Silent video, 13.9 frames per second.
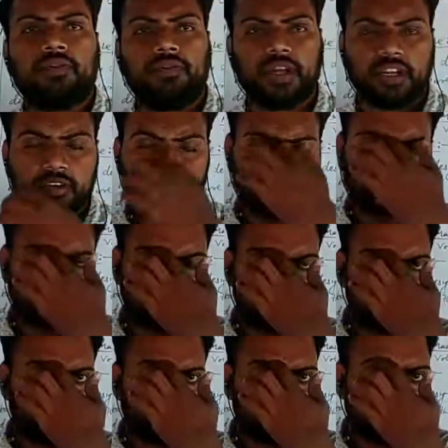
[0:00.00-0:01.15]
Very good
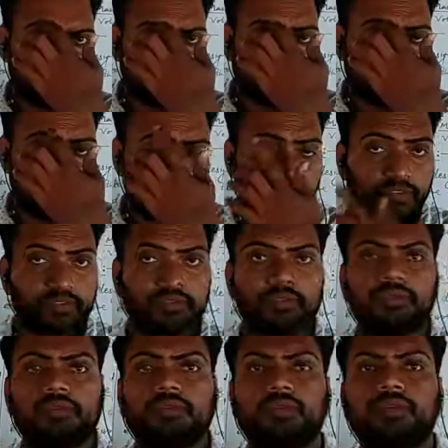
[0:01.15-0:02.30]
afternoon all of you.
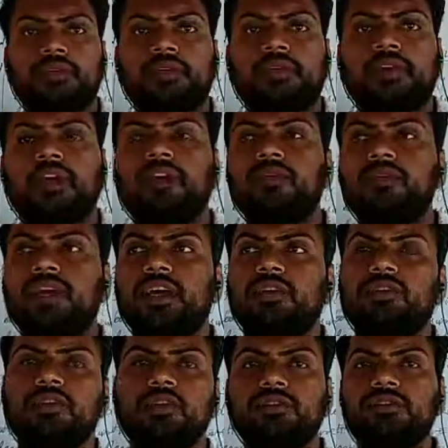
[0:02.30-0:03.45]
Now we are
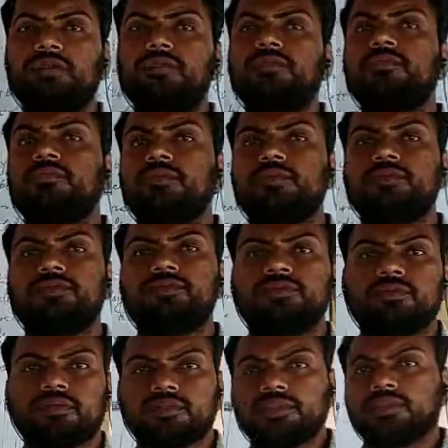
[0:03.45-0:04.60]
going to move
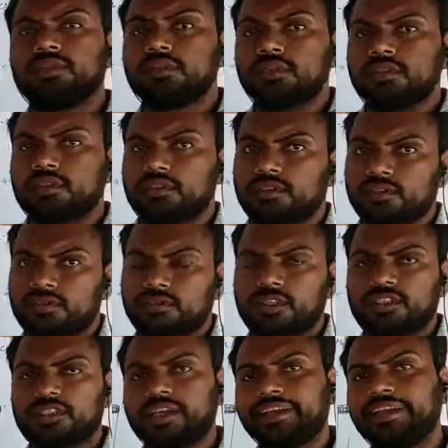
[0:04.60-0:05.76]
to
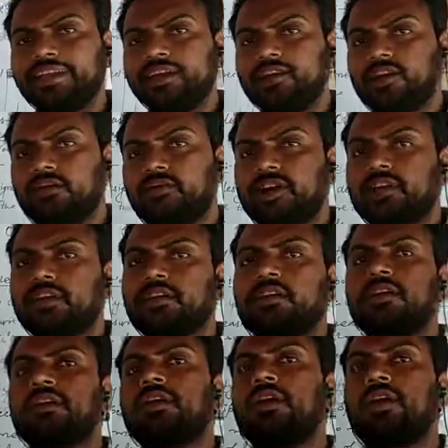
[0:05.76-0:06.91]
the second topic
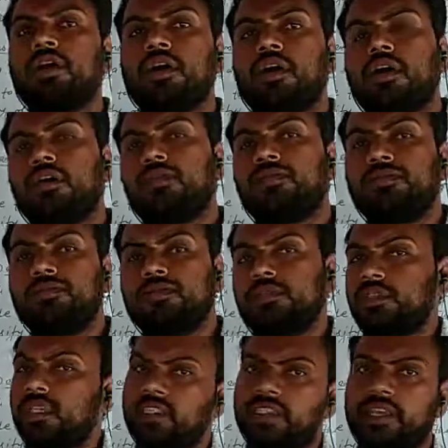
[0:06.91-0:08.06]
of
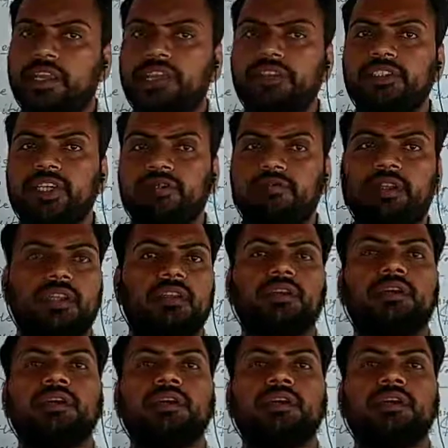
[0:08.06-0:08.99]
the second chapter,